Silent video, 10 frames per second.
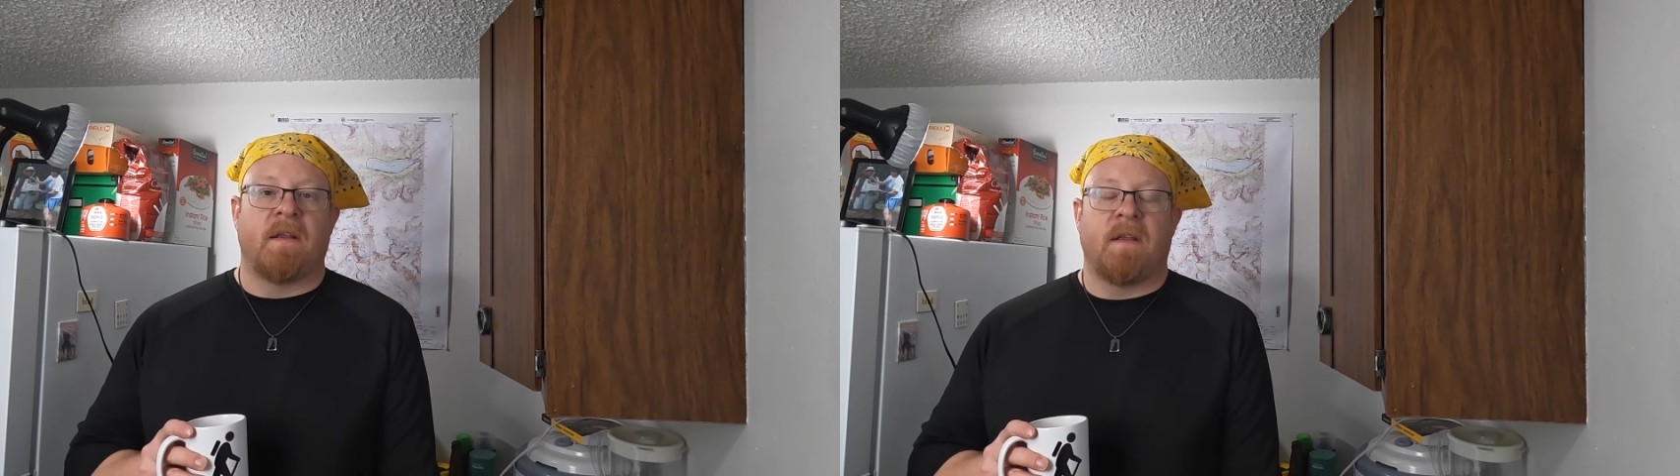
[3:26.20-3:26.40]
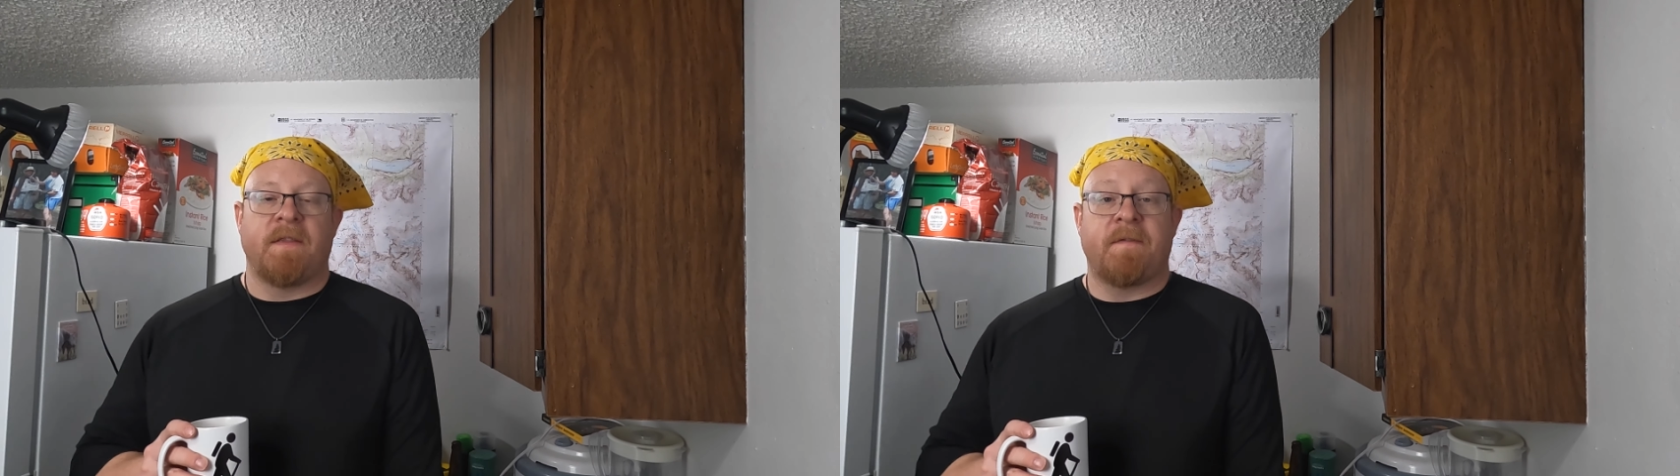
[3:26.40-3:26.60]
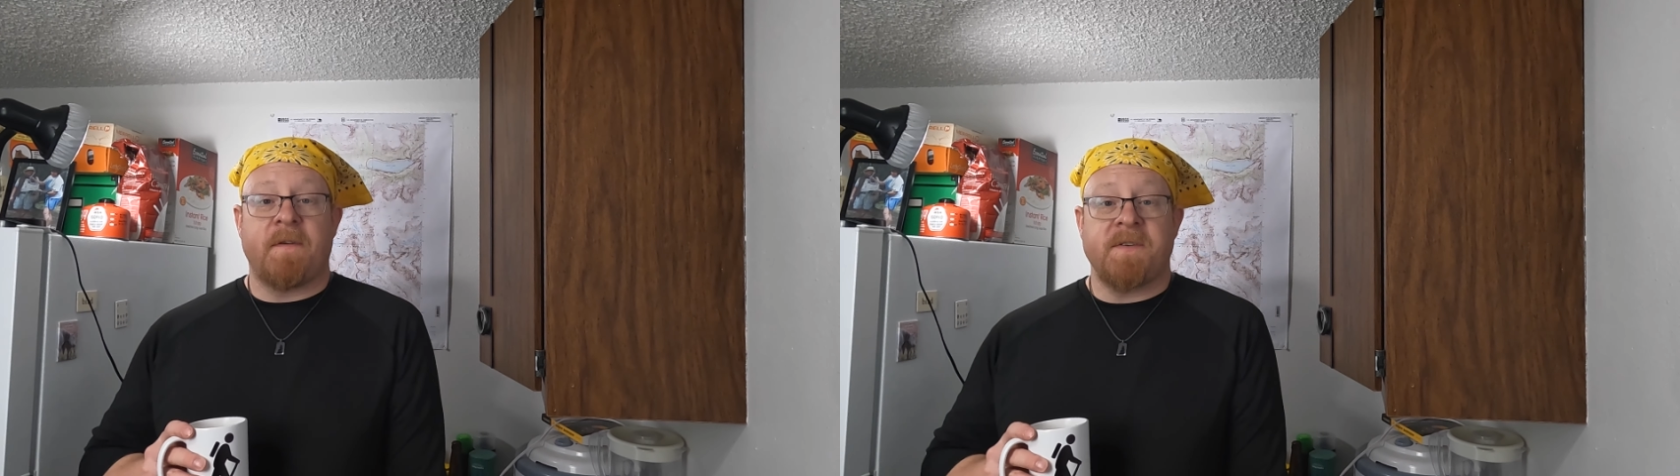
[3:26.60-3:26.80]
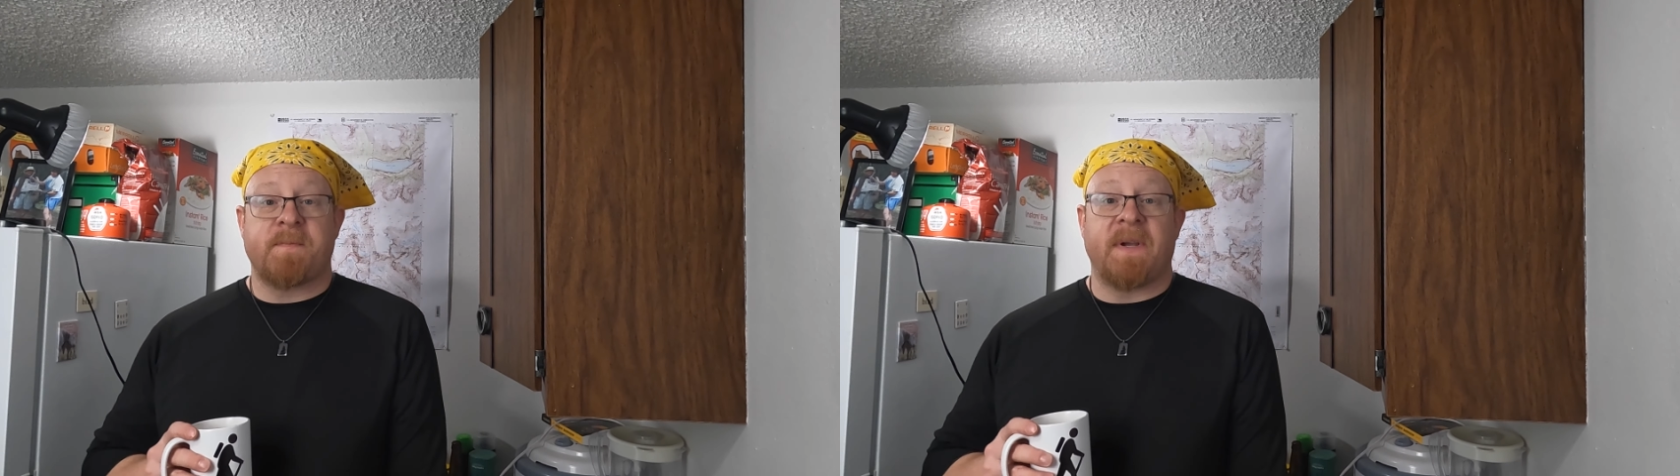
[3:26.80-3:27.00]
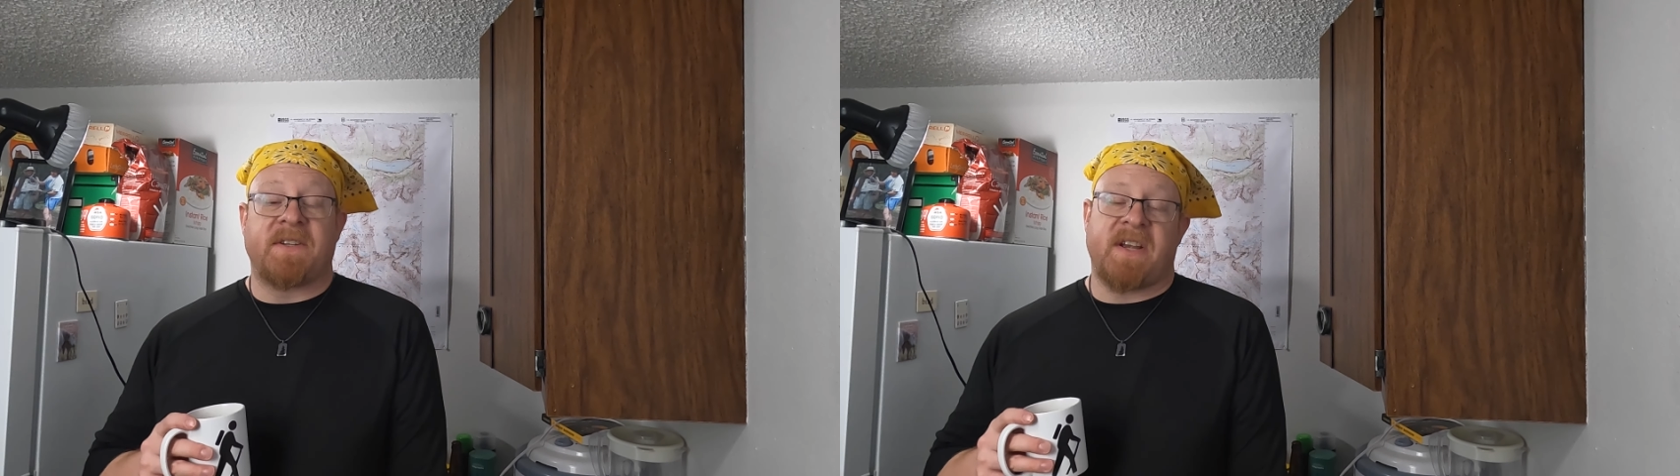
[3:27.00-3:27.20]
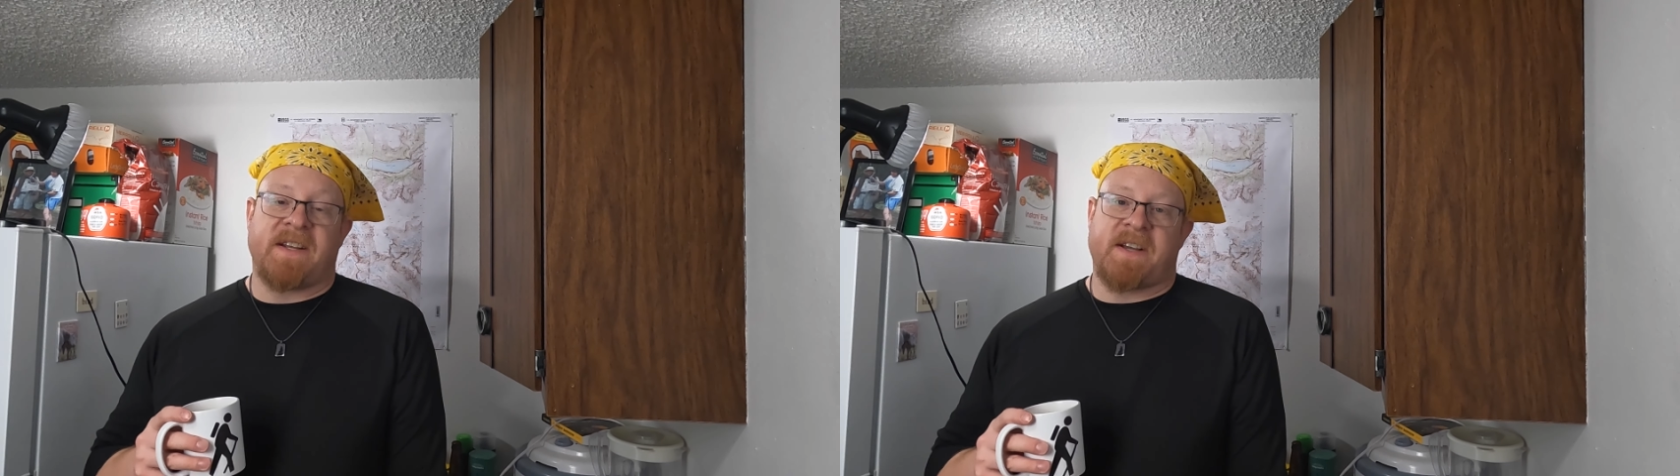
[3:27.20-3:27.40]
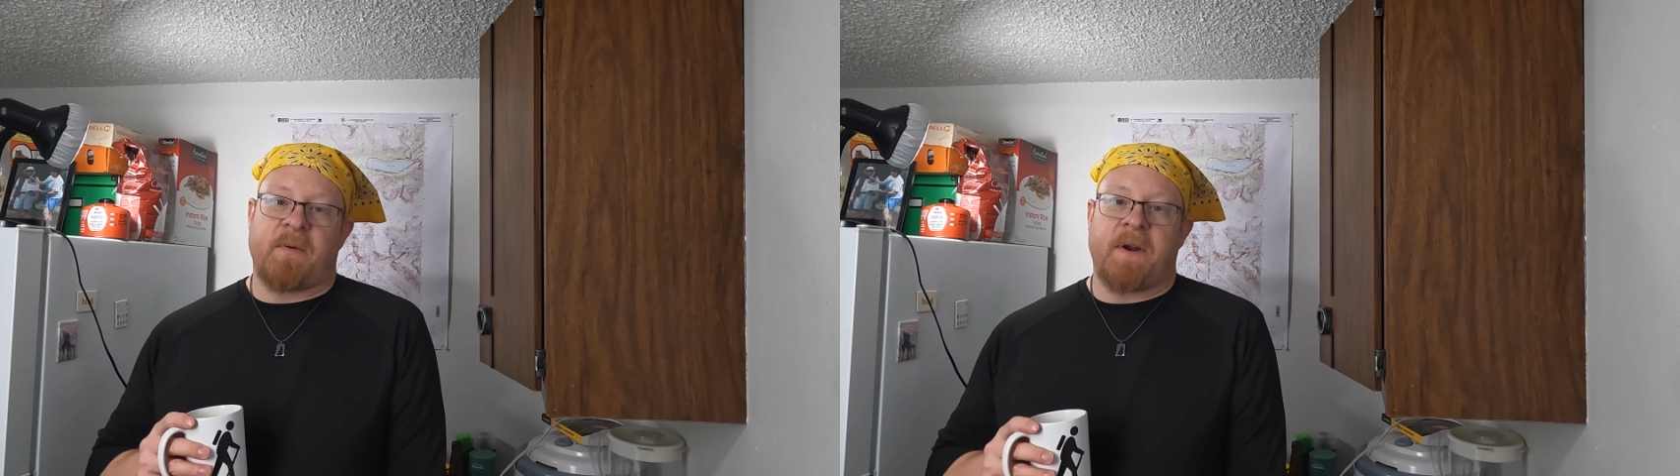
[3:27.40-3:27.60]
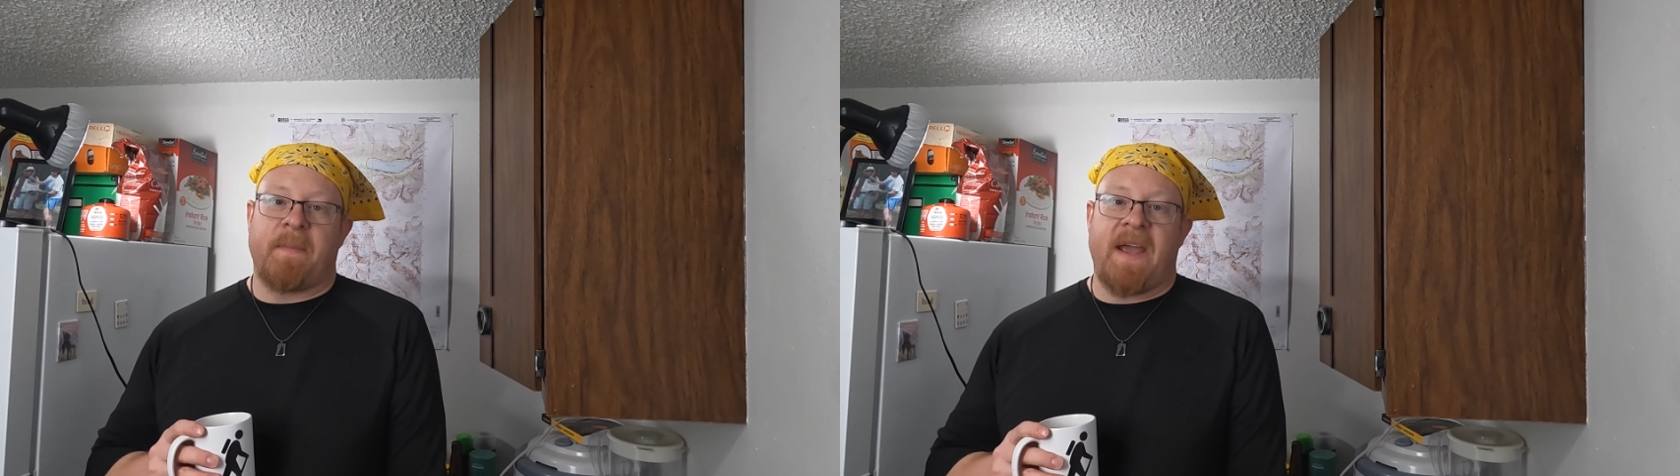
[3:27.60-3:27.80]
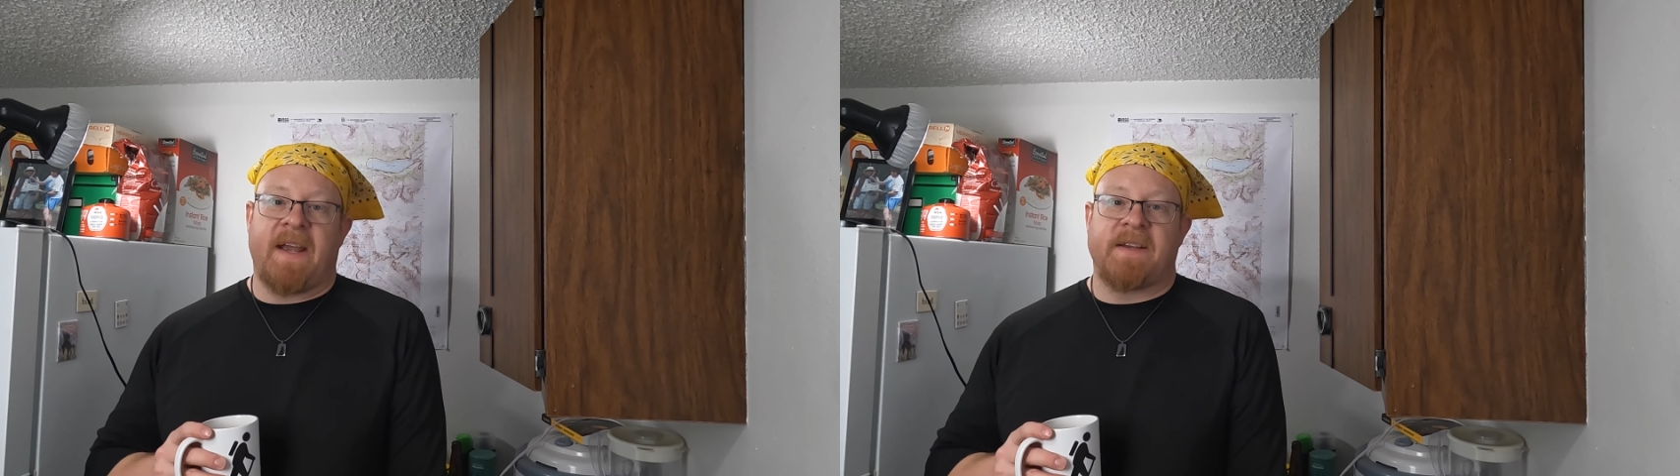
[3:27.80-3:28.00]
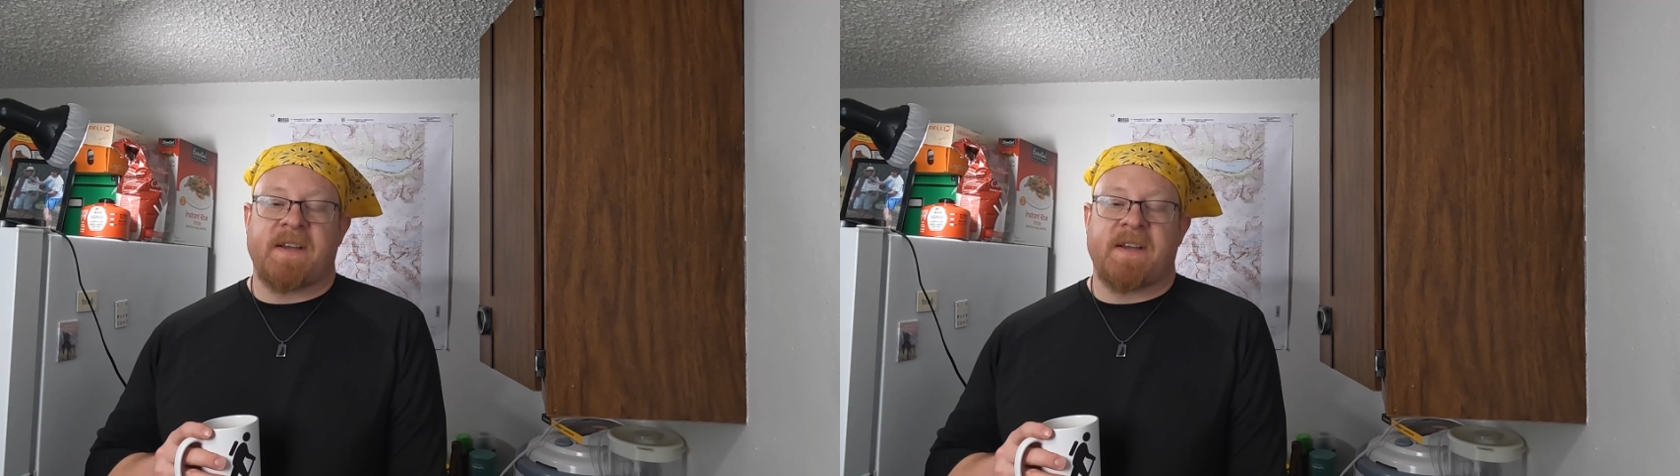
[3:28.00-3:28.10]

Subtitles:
The first big change I want to make is